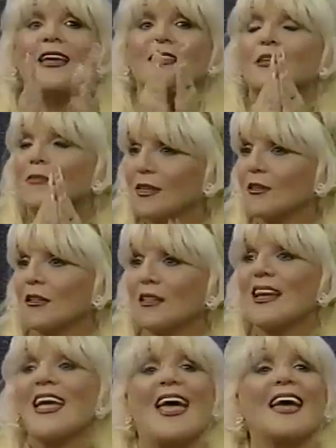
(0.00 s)
in the middle
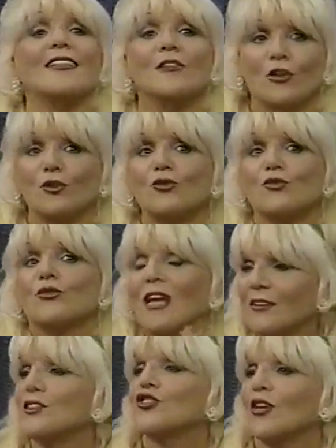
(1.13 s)
and learn to
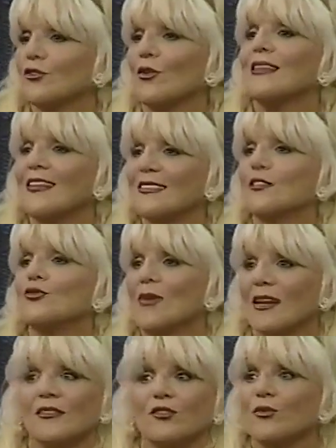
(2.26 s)
love each other and listen to
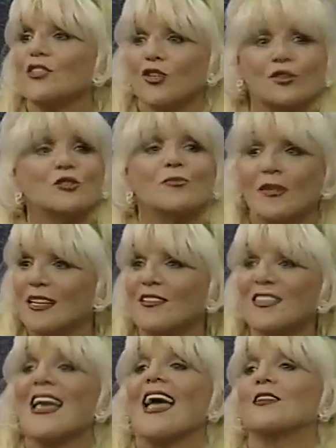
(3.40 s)
each other's
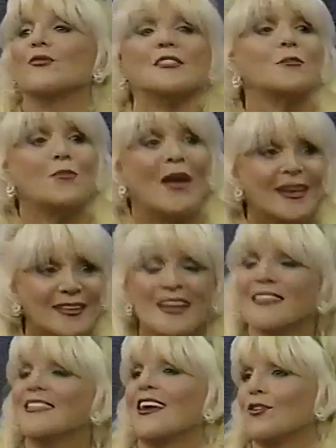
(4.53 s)
beliefs and respect
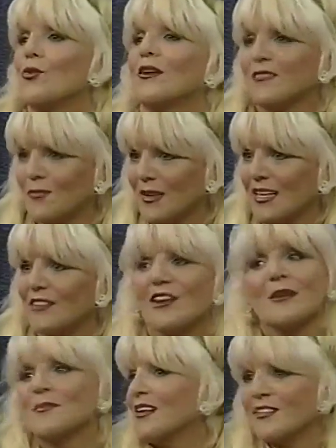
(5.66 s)
the other one's belief,
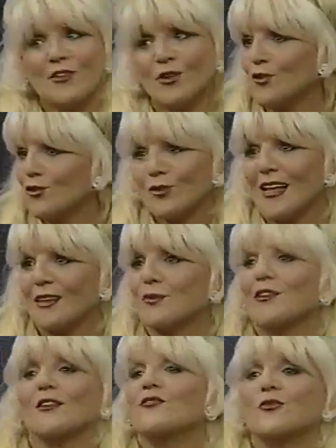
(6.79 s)
because if we don't do that,
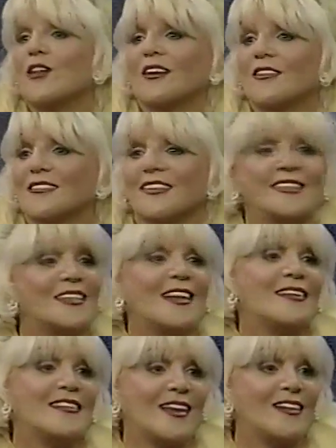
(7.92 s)
we're not going to succeed in
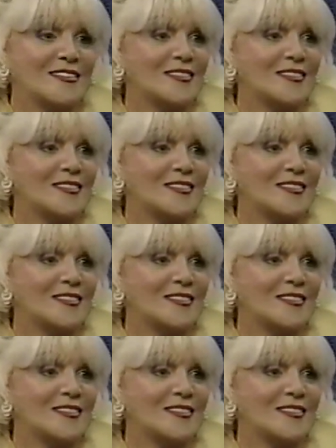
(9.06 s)
anything else.